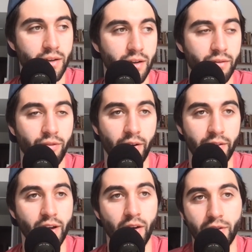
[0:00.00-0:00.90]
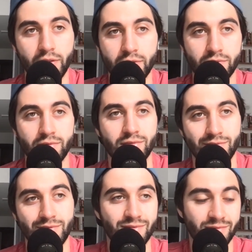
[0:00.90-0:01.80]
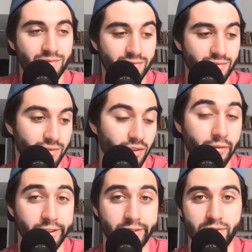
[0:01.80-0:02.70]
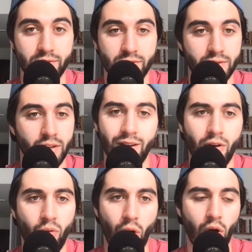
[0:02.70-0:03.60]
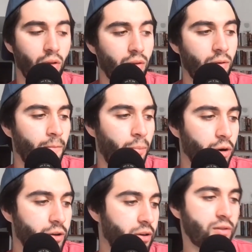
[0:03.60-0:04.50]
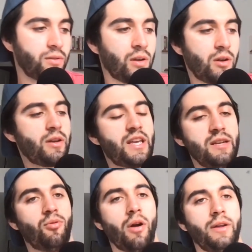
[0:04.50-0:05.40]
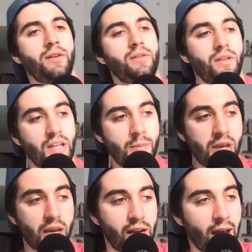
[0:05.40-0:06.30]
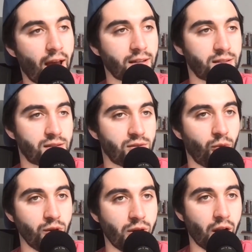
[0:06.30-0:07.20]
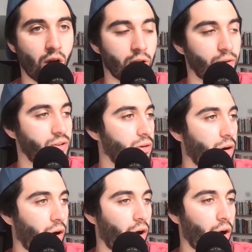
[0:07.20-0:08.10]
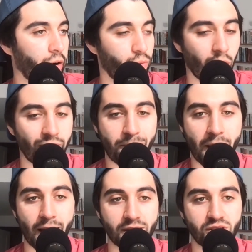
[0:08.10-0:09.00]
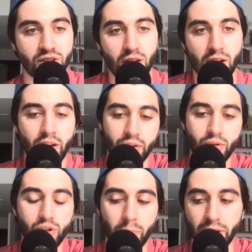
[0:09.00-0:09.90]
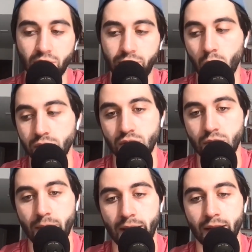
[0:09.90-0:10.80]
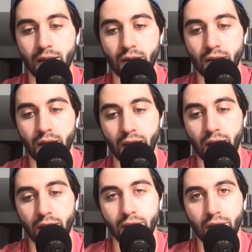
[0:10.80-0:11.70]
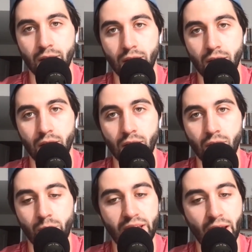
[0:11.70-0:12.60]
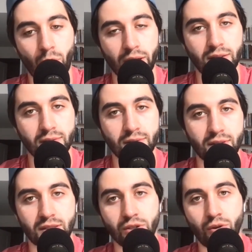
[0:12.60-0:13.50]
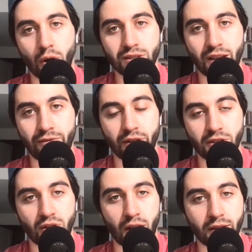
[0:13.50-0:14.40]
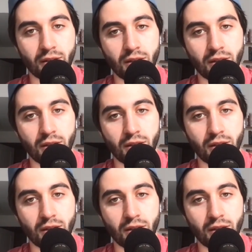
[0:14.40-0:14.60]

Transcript: in front of the other. Love it. Well, Parker, keep running, keep kicking ass. When you hit a hard, rough patch, use your mental fortitude, man, and we can't wait to see you cross that finish line.